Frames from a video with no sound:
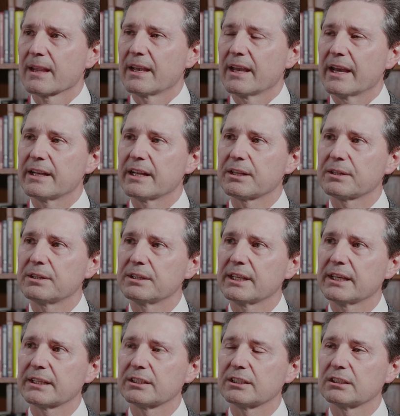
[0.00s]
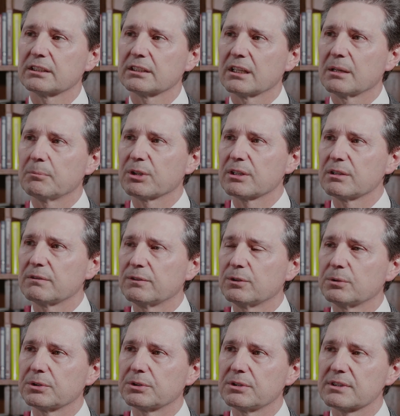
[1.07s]
And other than that, I'm looking
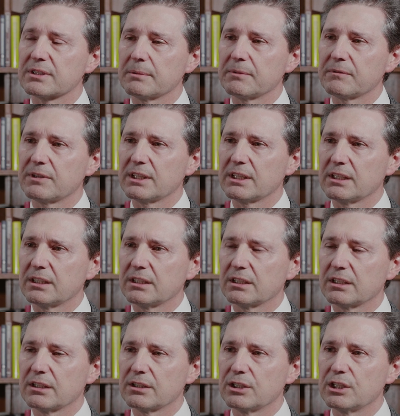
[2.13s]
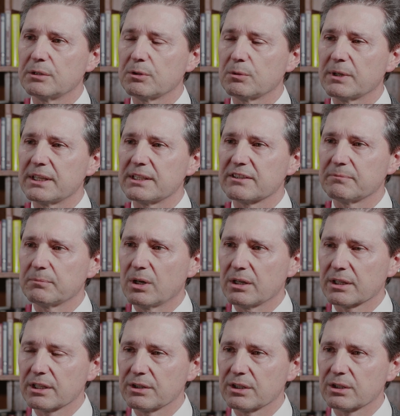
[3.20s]
forward to some of the, the newer ways of
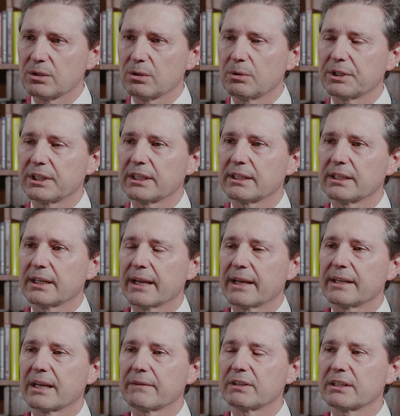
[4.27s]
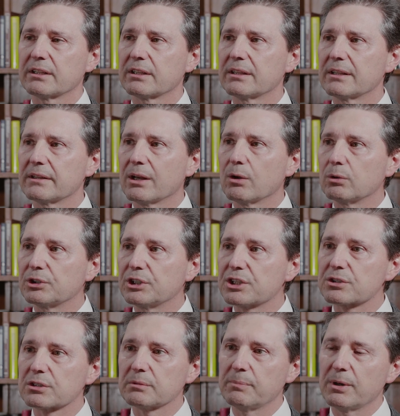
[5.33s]
marking the cornea and having the whole
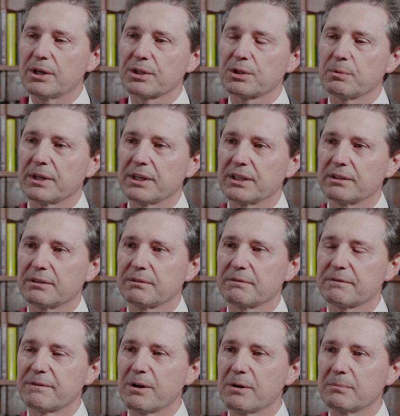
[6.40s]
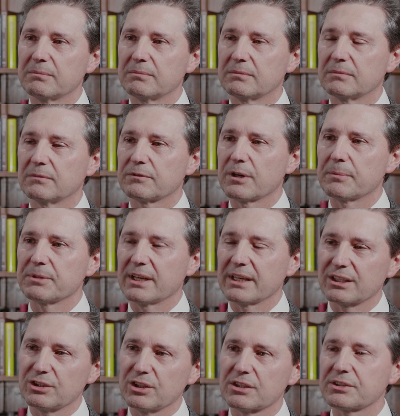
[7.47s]
digital pathway from, from
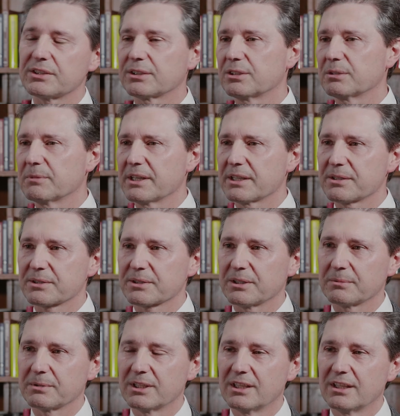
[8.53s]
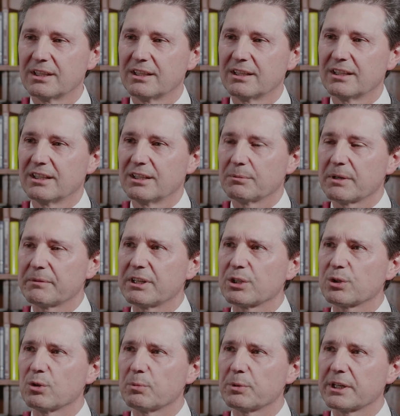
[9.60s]
diagnostic to microscope. We haven't
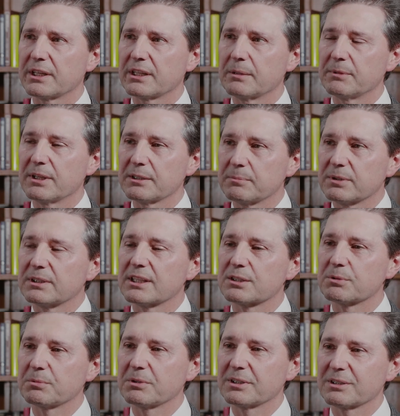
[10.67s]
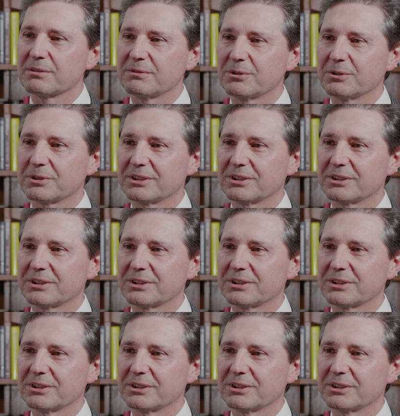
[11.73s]
incorporated them yet, but that's what we're looking forward